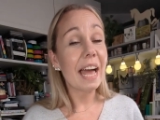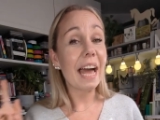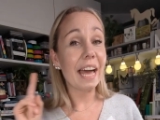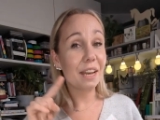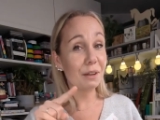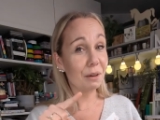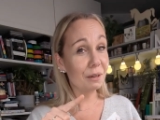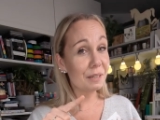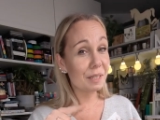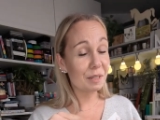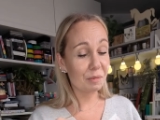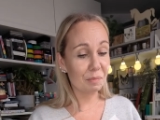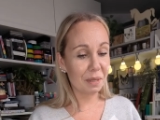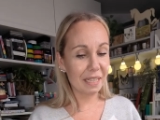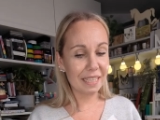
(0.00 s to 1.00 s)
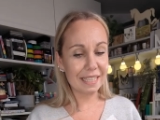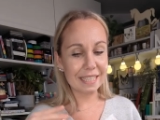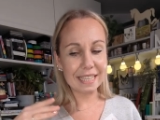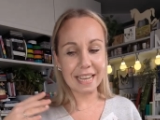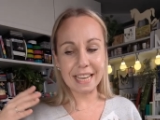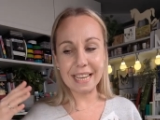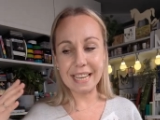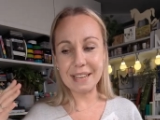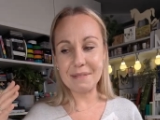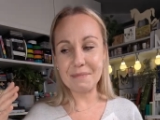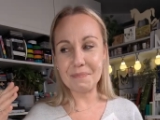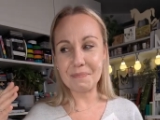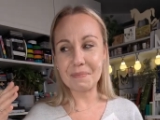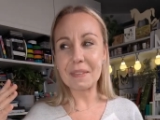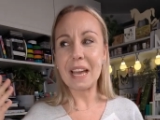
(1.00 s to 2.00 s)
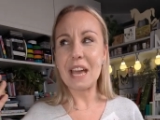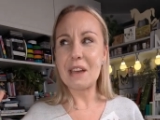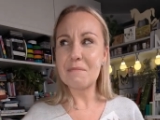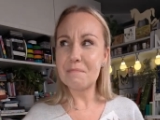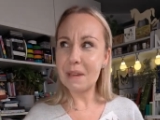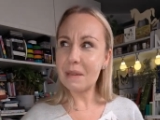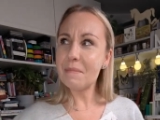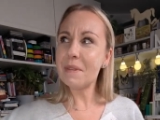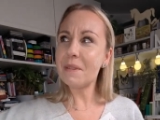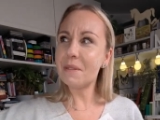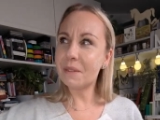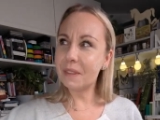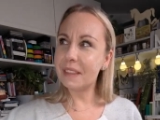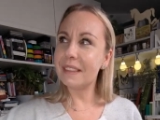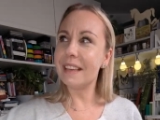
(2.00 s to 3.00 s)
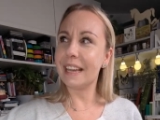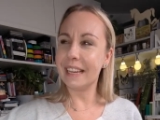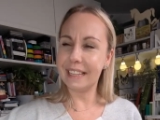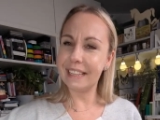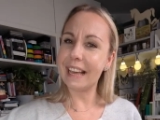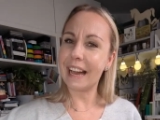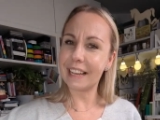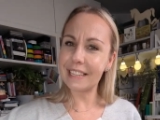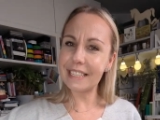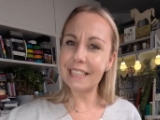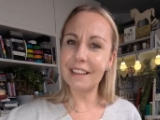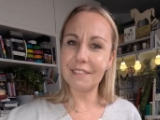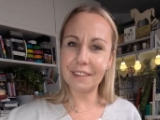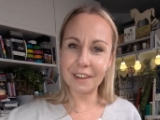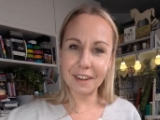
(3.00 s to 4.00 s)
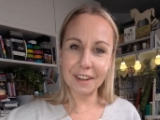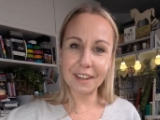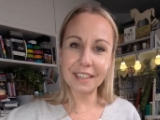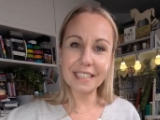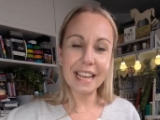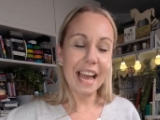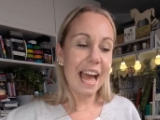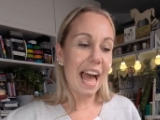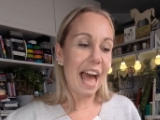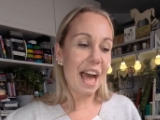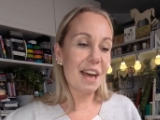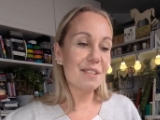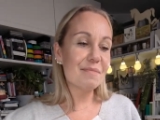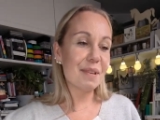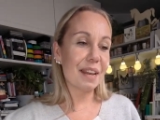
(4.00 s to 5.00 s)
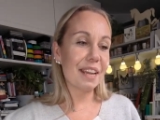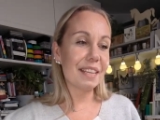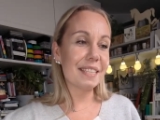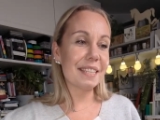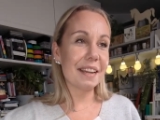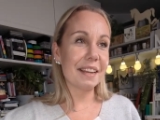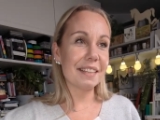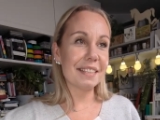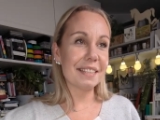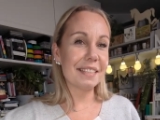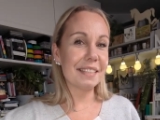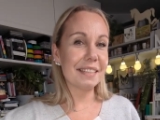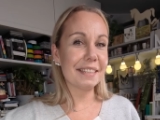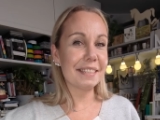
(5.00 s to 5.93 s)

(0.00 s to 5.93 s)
And also please, maybe you actually never heard, but I started a